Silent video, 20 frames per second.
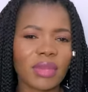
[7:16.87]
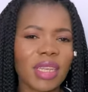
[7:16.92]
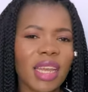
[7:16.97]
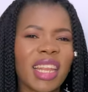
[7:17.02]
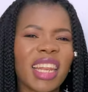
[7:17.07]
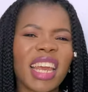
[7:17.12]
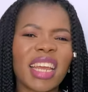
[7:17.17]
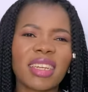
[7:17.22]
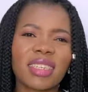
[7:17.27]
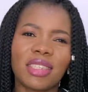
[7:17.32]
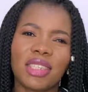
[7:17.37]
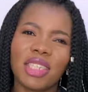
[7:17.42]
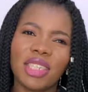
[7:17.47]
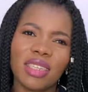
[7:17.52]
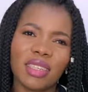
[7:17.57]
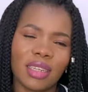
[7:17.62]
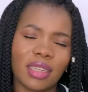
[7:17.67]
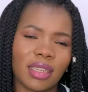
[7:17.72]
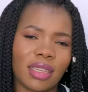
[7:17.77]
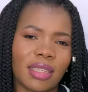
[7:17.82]
like
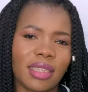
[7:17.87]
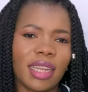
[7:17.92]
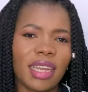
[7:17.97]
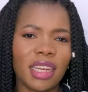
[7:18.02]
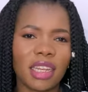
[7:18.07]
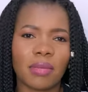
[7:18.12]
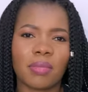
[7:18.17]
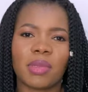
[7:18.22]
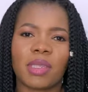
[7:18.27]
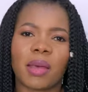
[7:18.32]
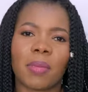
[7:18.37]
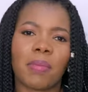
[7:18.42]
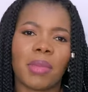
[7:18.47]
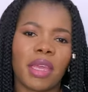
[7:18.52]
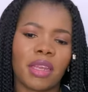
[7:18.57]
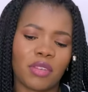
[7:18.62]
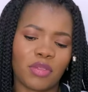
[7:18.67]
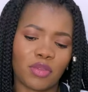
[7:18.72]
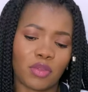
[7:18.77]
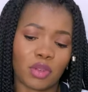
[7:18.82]
jeans, denims are
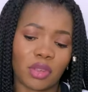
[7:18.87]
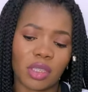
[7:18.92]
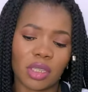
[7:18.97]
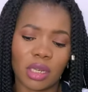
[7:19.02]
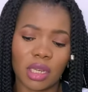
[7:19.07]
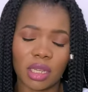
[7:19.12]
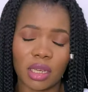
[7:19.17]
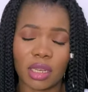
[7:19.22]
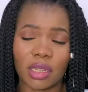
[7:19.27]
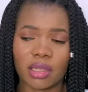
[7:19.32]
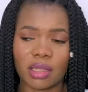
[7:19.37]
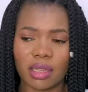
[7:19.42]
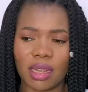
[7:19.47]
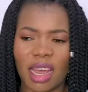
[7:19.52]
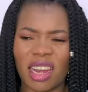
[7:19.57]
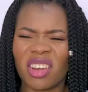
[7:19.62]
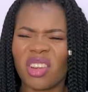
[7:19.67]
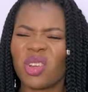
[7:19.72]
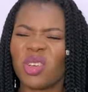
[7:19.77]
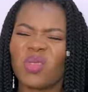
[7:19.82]
meant for sneakers,
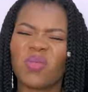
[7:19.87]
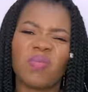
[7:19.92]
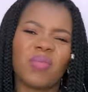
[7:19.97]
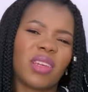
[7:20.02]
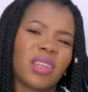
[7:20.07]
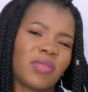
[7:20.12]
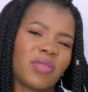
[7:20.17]
not meant